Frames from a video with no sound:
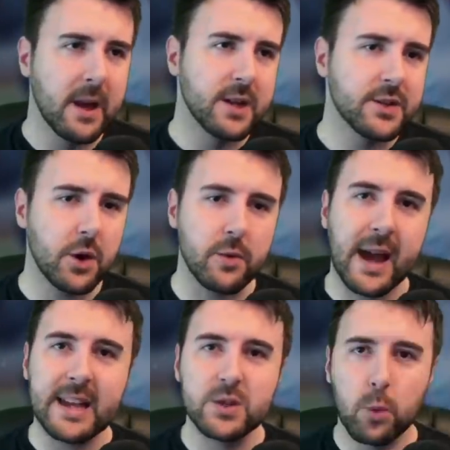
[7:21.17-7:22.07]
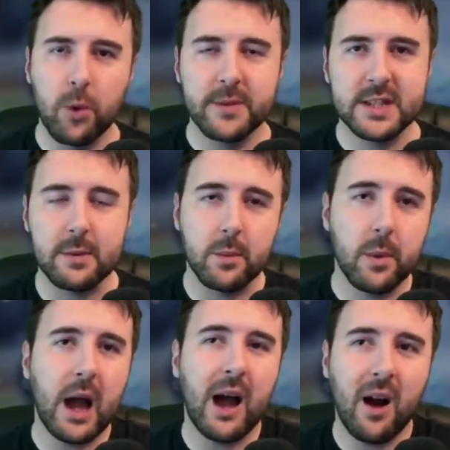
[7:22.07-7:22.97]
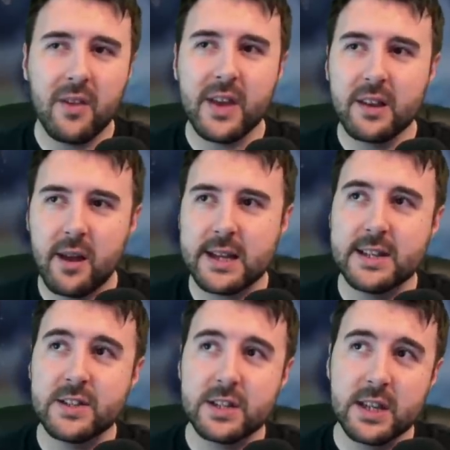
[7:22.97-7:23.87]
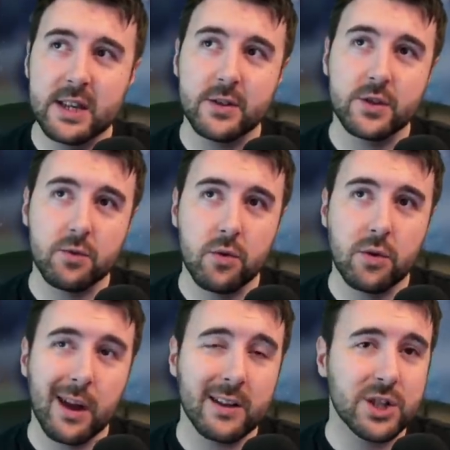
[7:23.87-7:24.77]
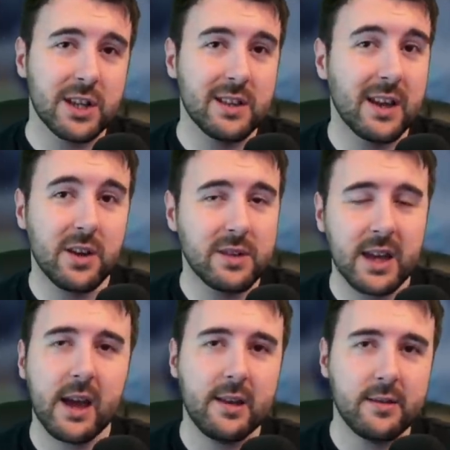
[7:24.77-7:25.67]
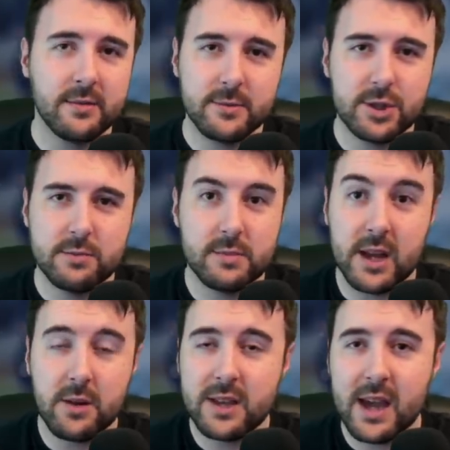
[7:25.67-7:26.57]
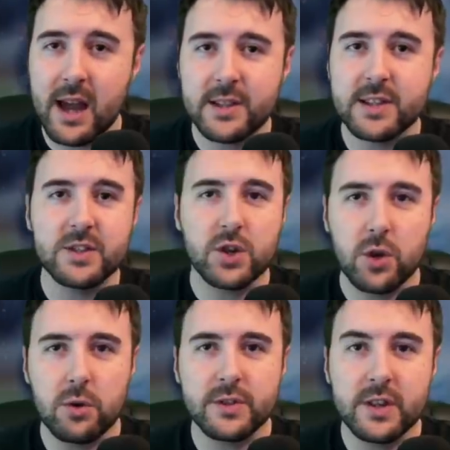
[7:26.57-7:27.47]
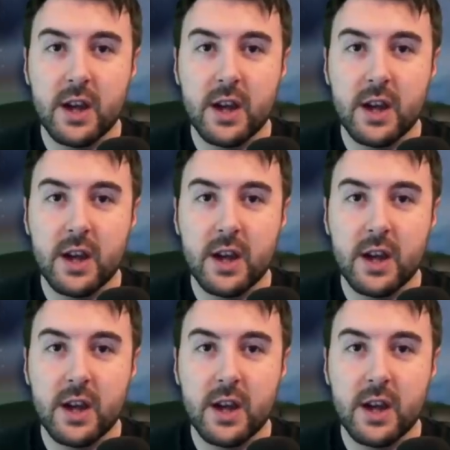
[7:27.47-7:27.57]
So, a dwarf team. Are they likely to need Skrorg? Actually, they don't get access to claws.